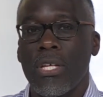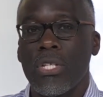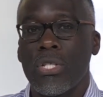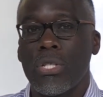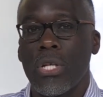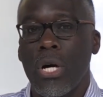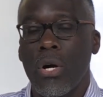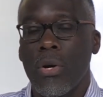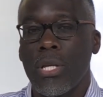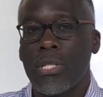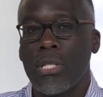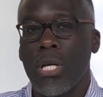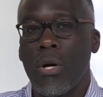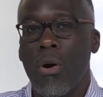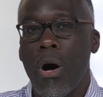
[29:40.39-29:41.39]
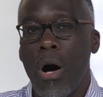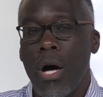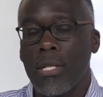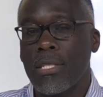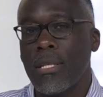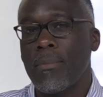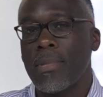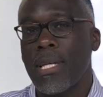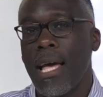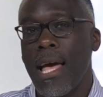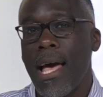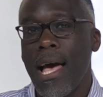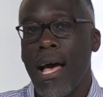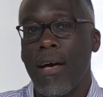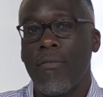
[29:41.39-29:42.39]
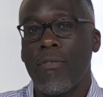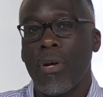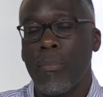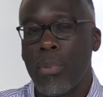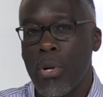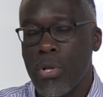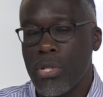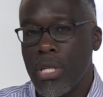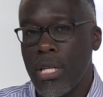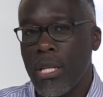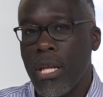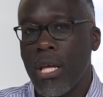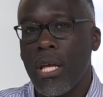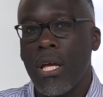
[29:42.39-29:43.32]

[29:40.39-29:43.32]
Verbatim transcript: So it's so awesome to have a person